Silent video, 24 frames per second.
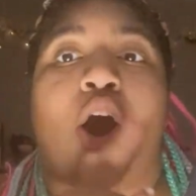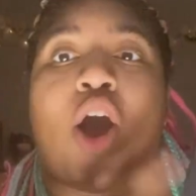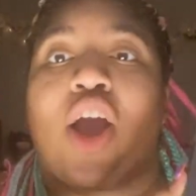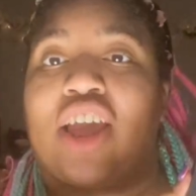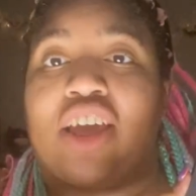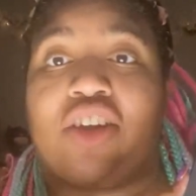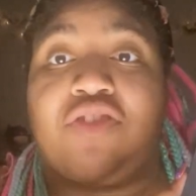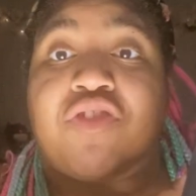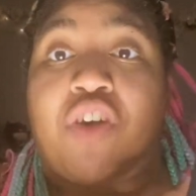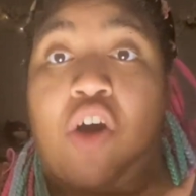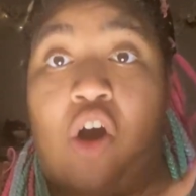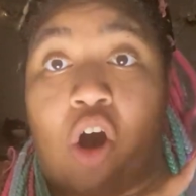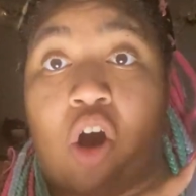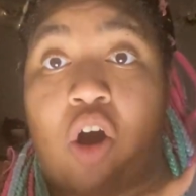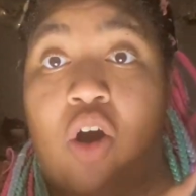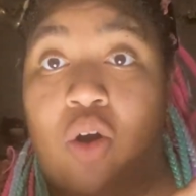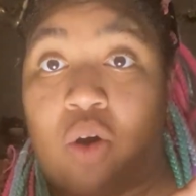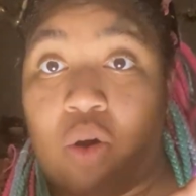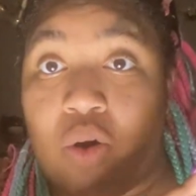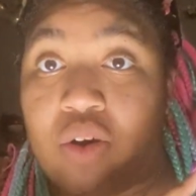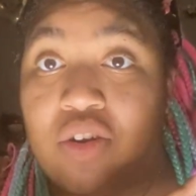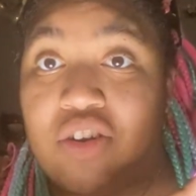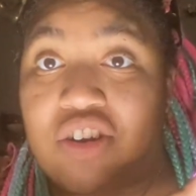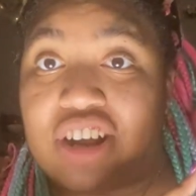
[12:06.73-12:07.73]
If all
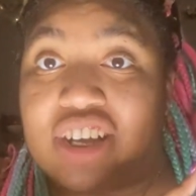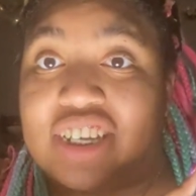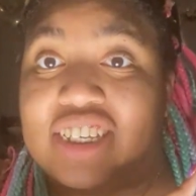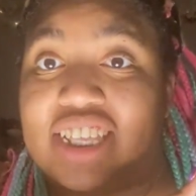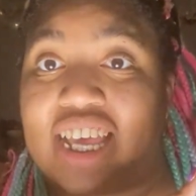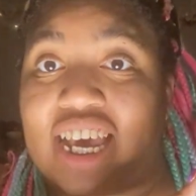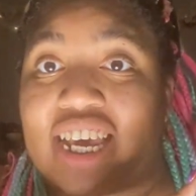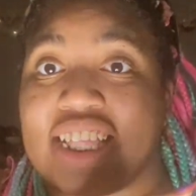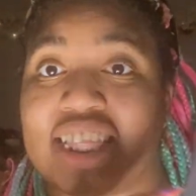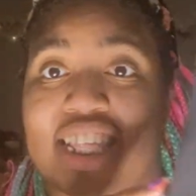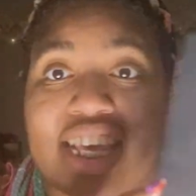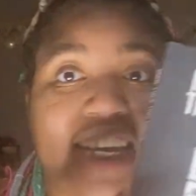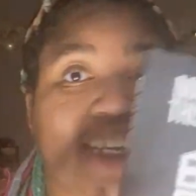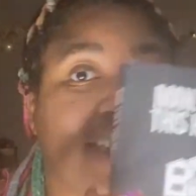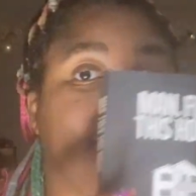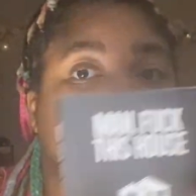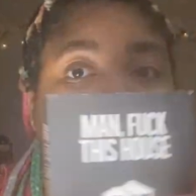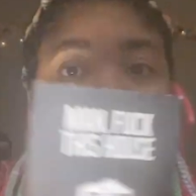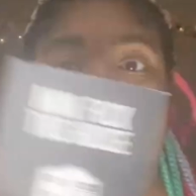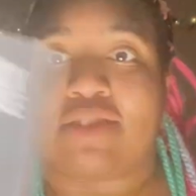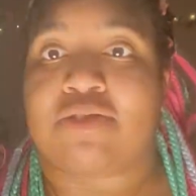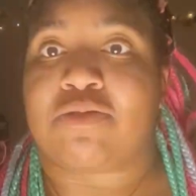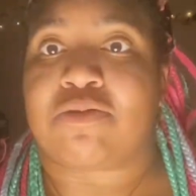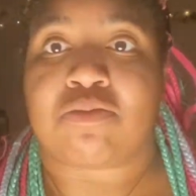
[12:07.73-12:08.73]
horror is like
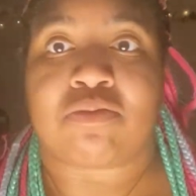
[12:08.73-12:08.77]
this,